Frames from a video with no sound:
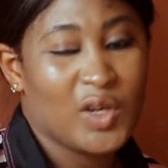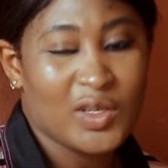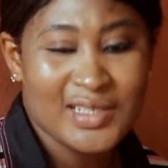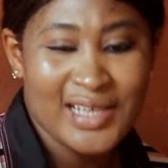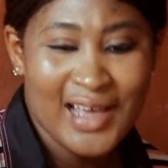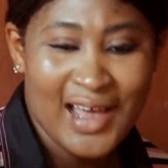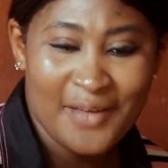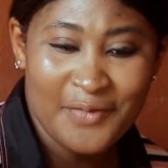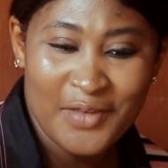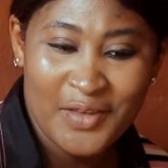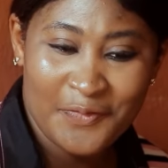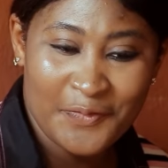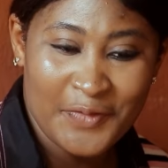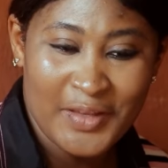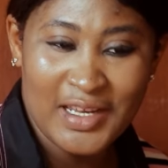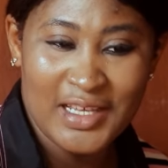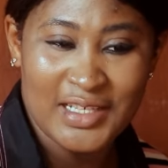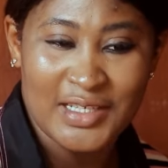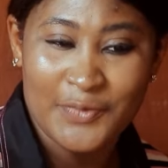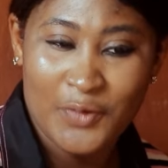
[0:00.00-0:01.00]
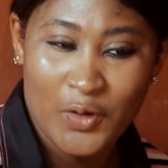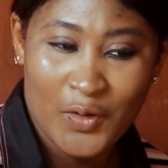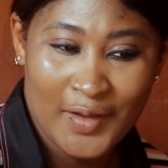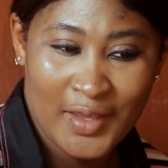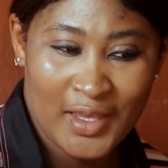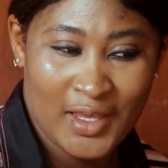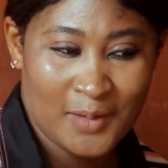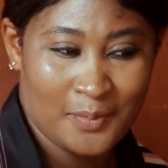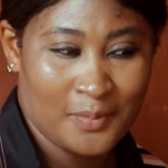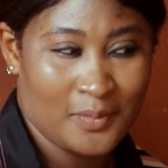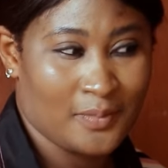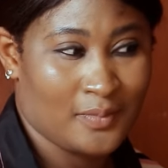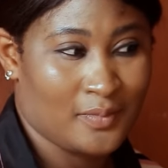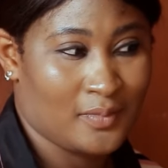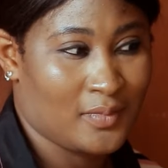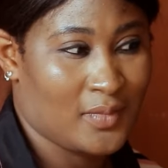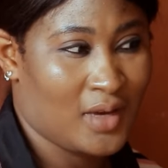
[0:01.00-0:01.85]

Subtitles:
I am not having feelings for him.